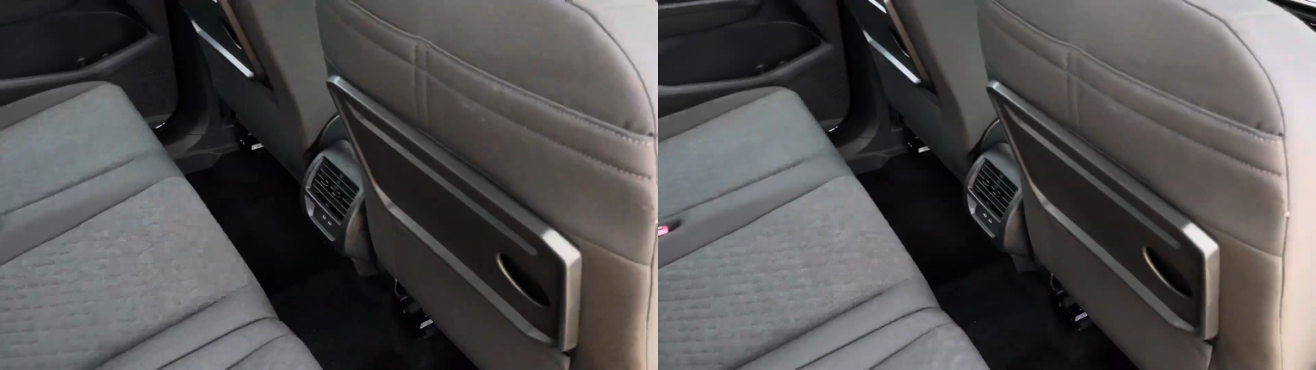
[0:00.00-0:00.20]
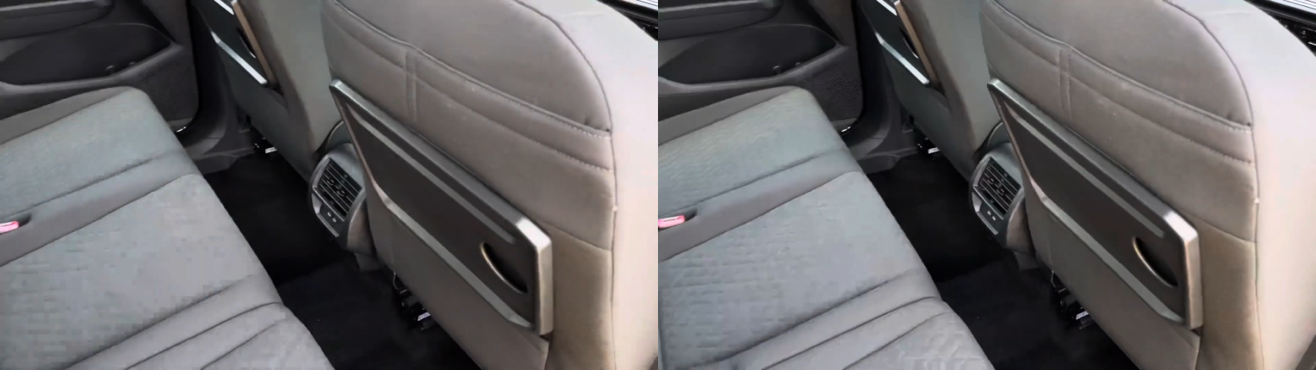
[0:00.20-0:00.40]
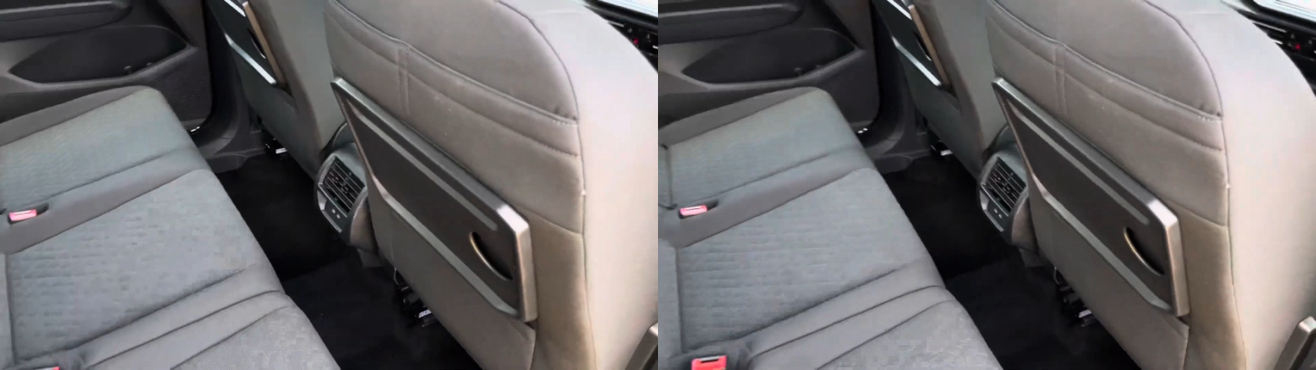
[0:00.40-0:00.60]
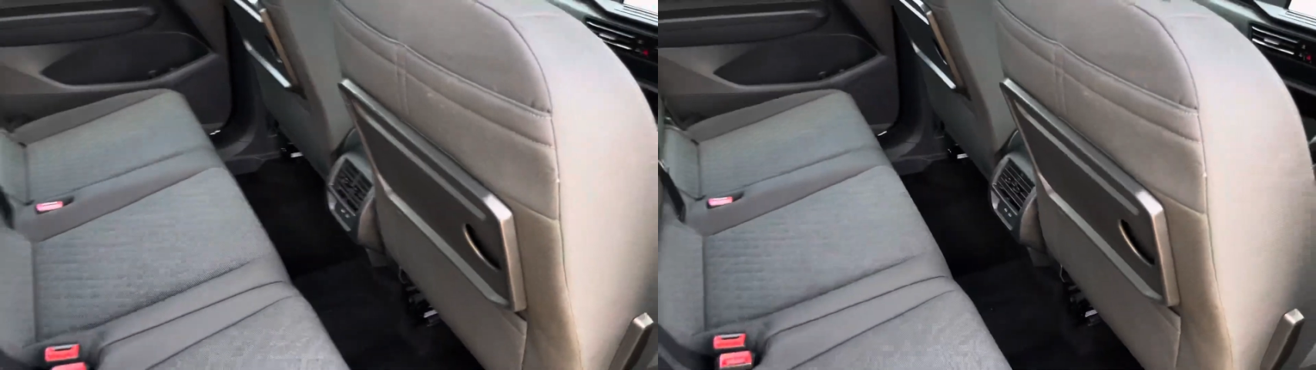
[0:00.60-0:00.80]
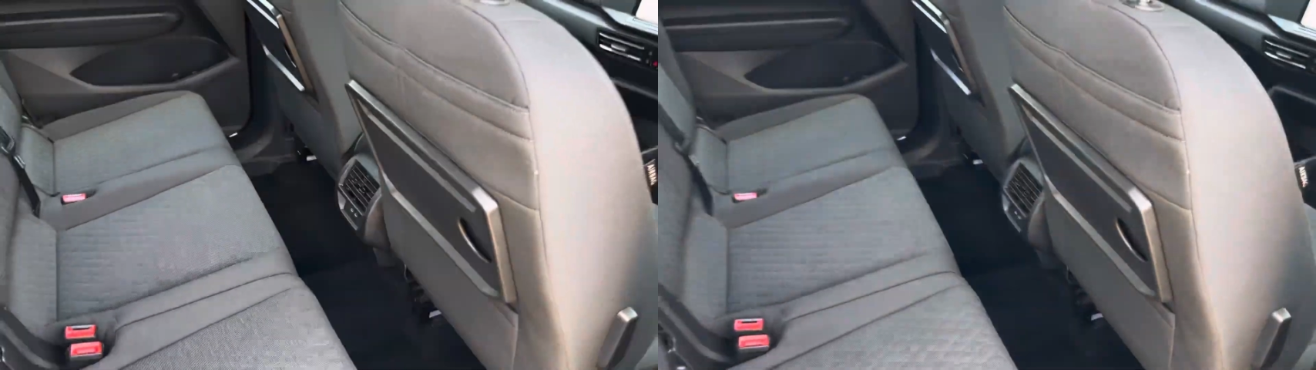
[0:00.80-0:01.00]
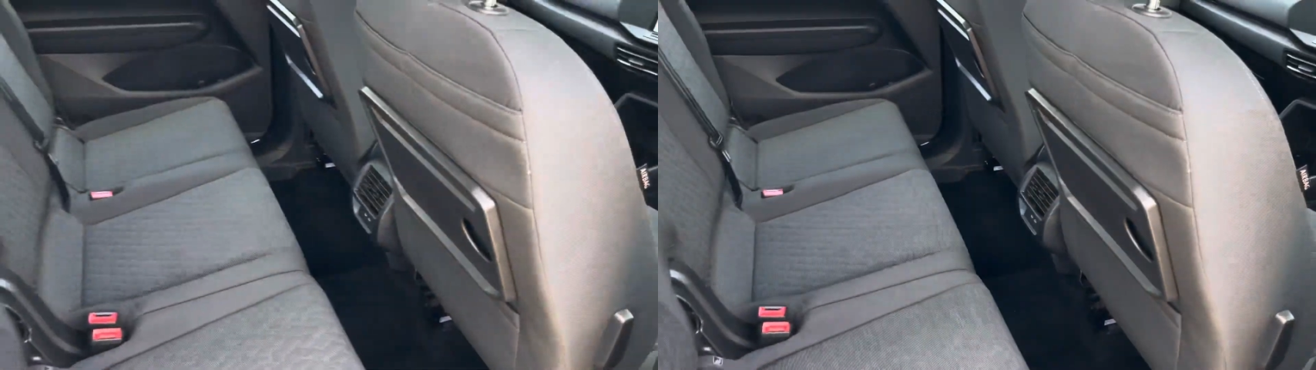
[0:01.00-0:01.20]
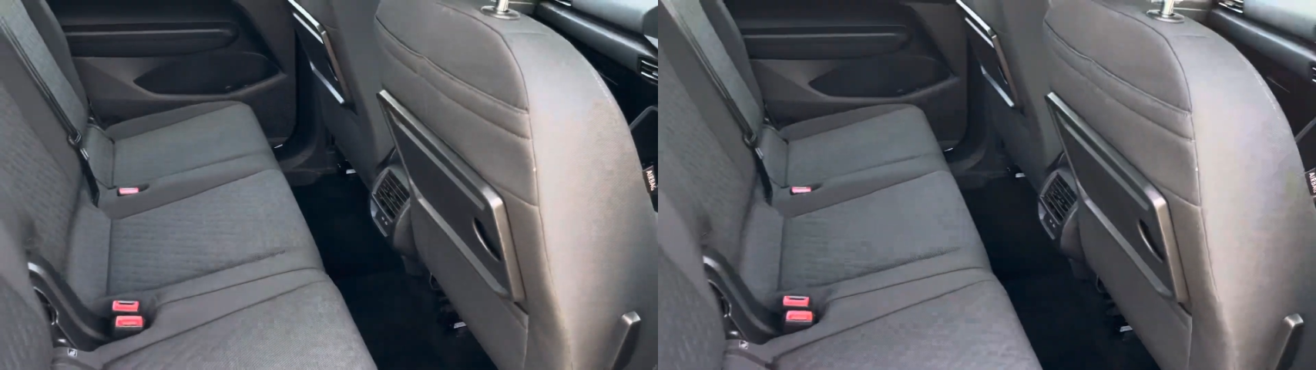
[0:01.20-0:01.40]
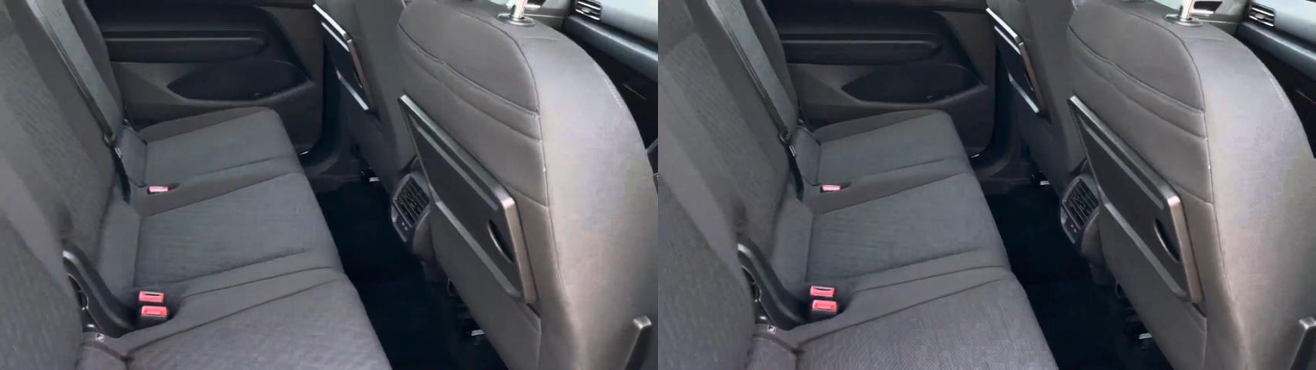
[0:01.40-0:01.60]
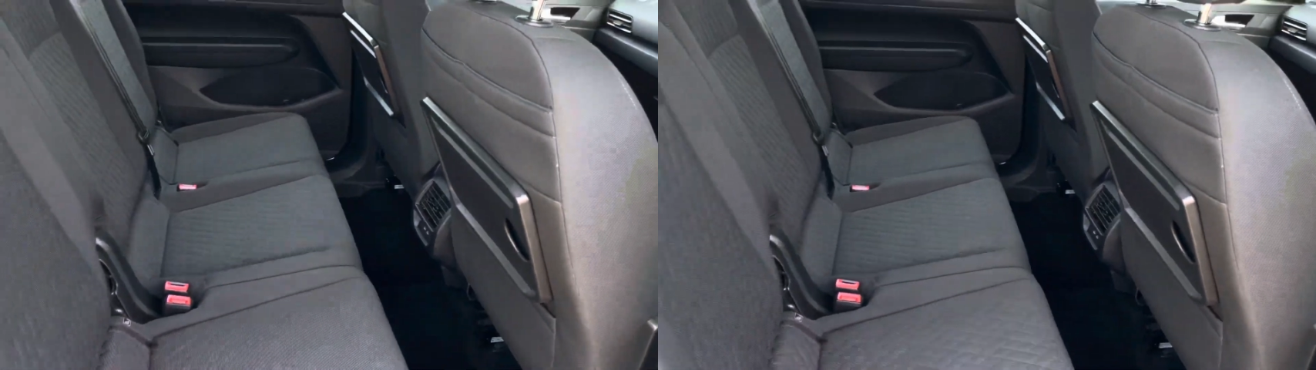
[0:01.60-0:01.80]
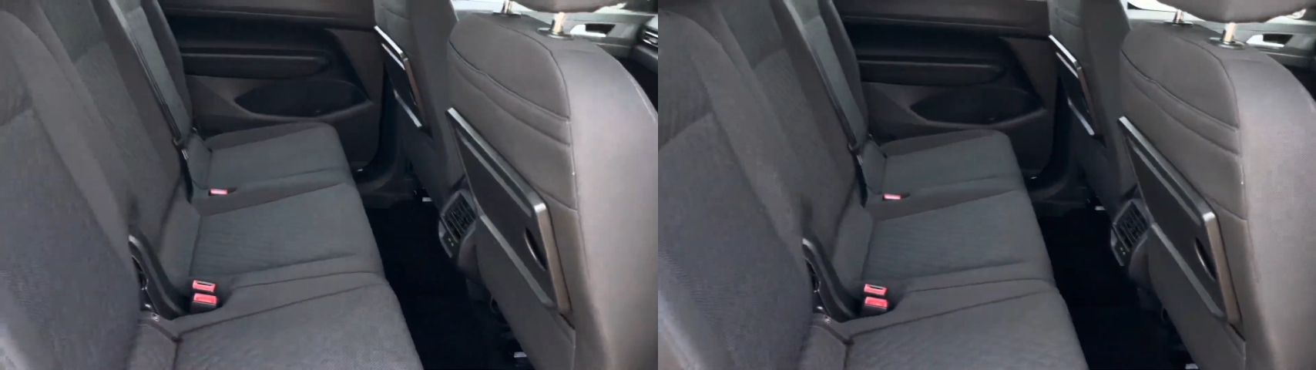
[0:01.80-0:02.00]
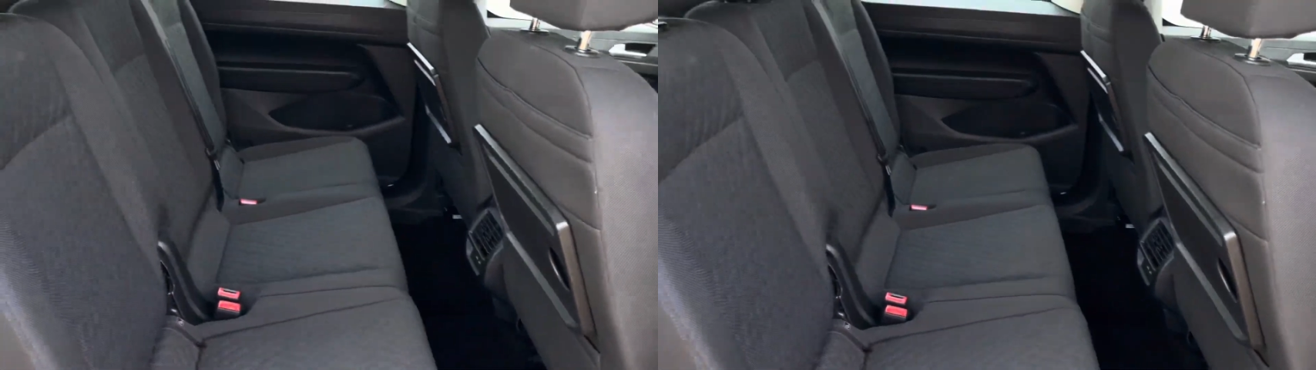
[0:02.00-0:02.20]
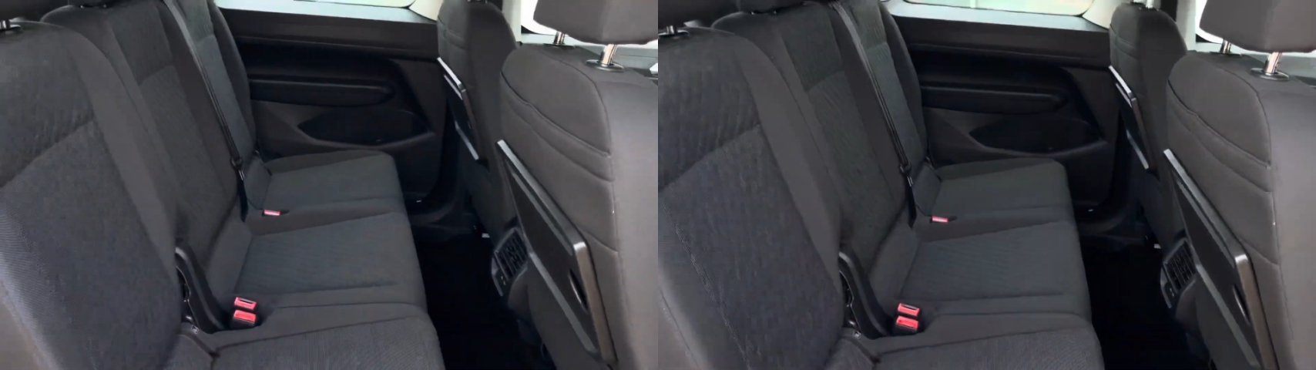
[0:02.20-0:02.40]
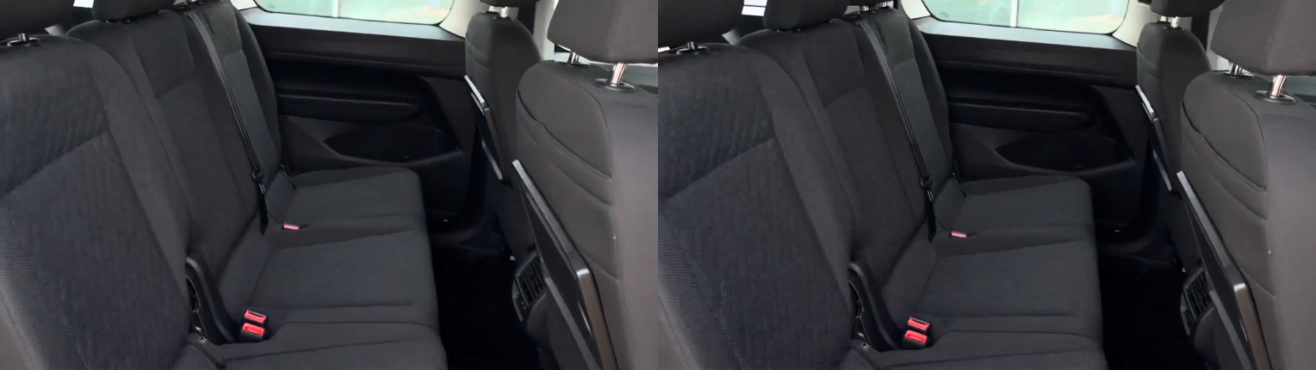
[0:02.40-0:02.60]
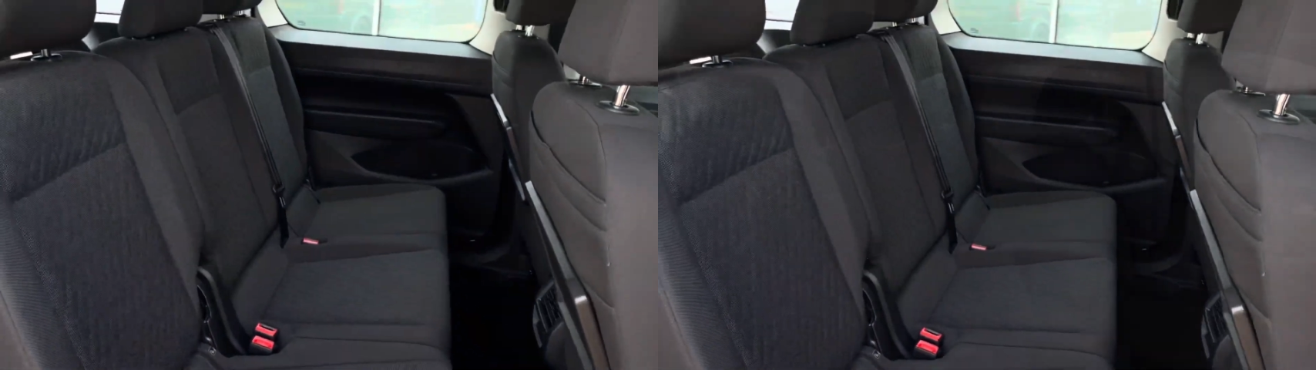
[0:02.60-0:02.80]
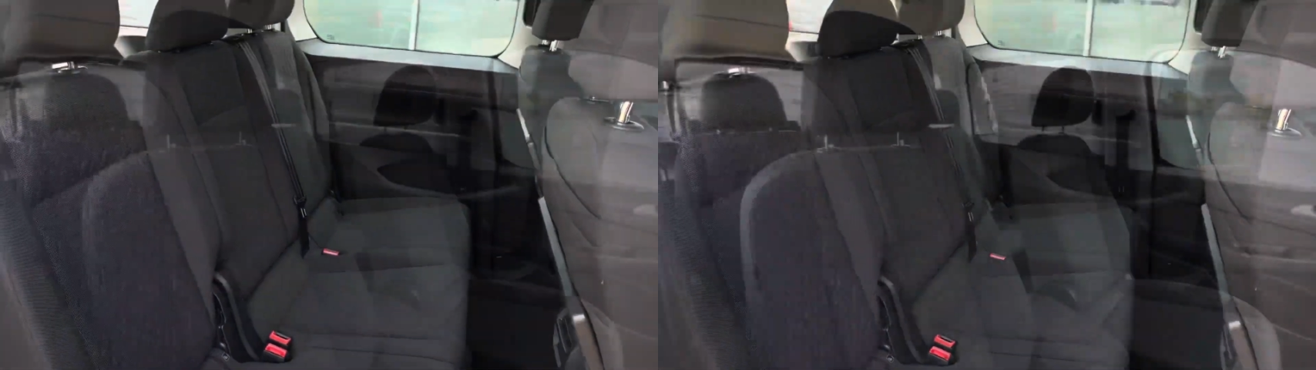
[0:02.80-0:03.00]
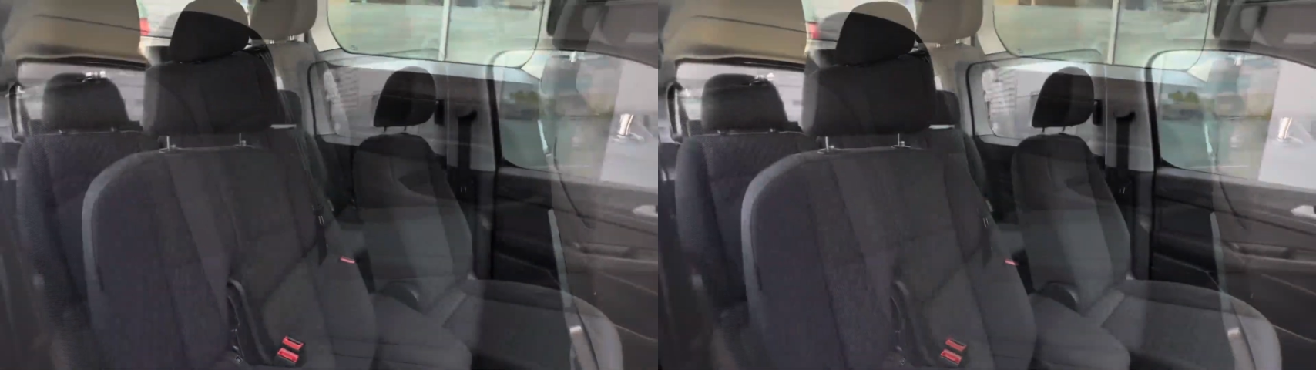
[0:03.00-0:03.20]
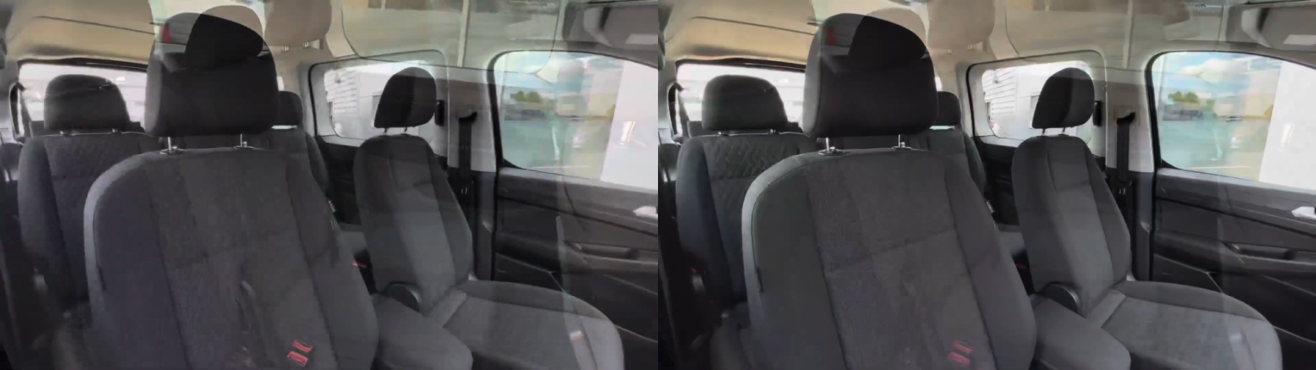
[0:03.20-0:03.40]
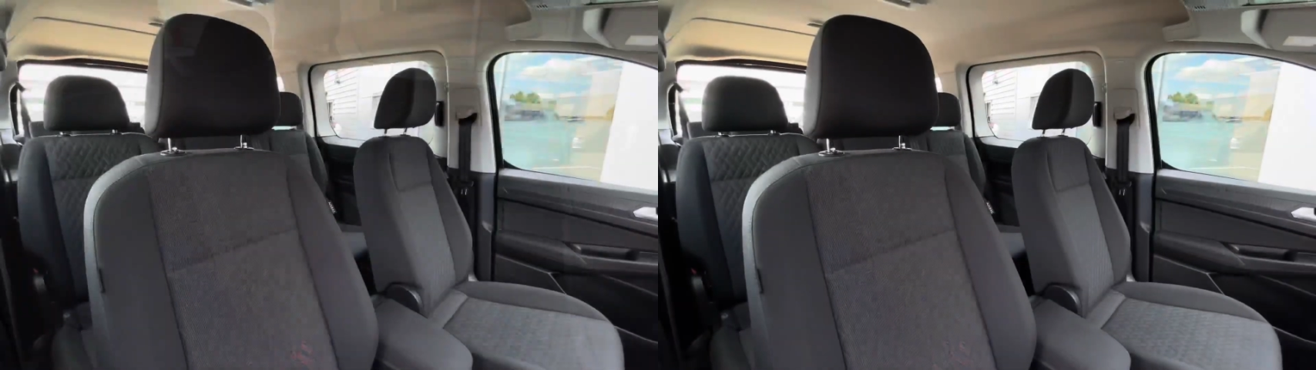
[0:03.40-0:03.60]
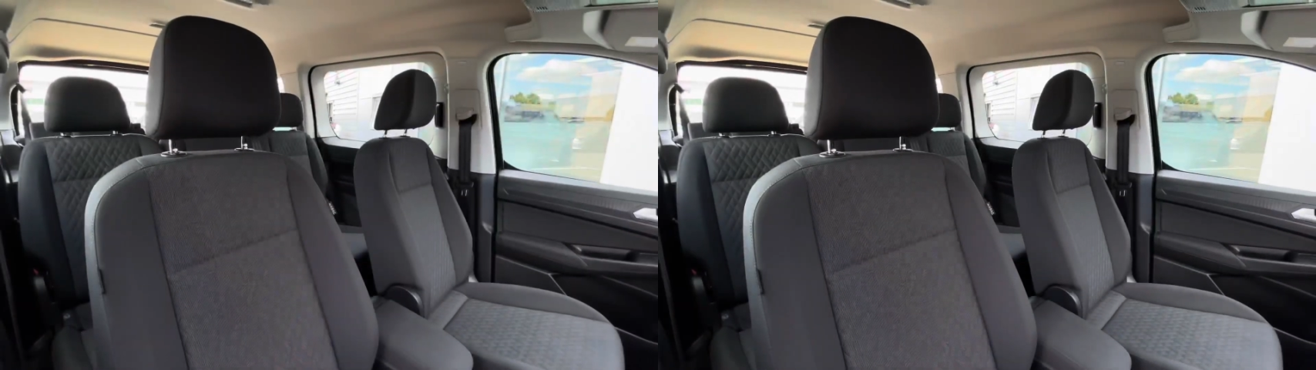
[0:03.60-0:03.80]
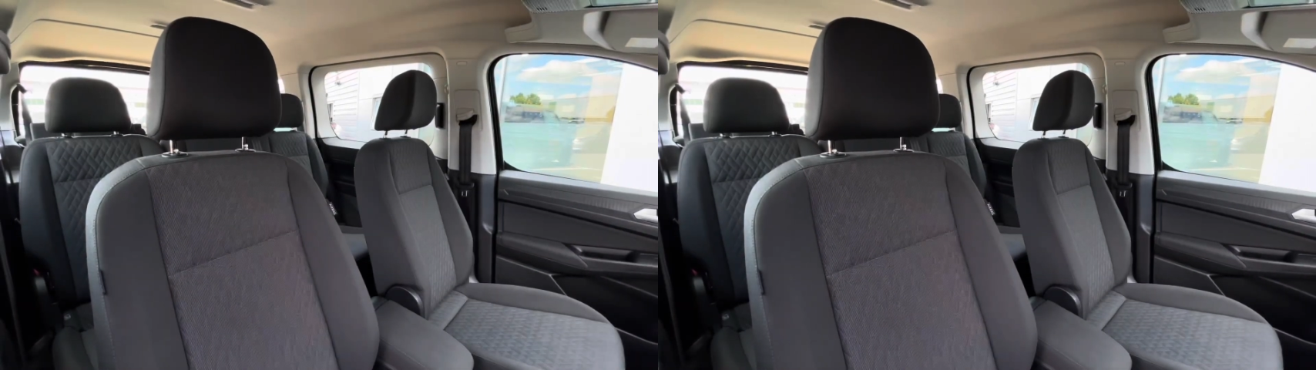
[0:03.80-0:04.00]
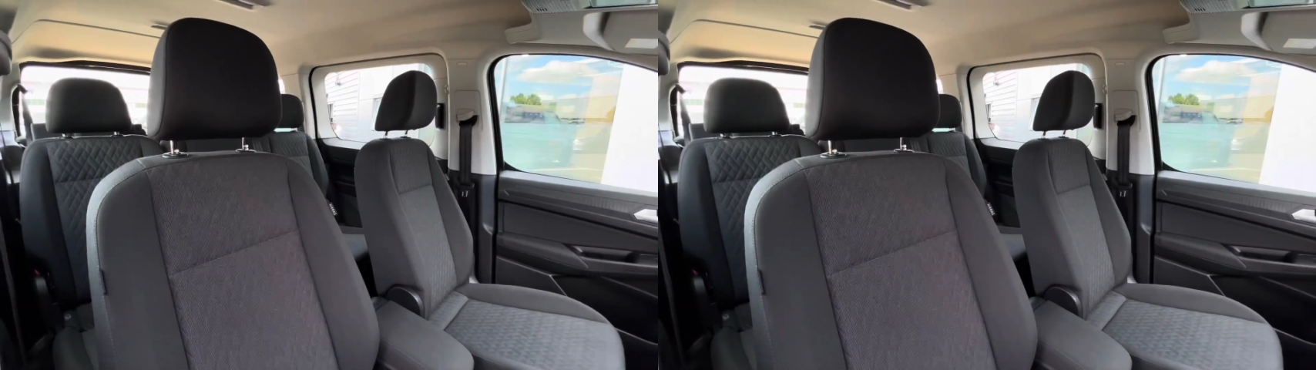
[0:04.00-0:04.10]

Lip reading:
(no speaker visible)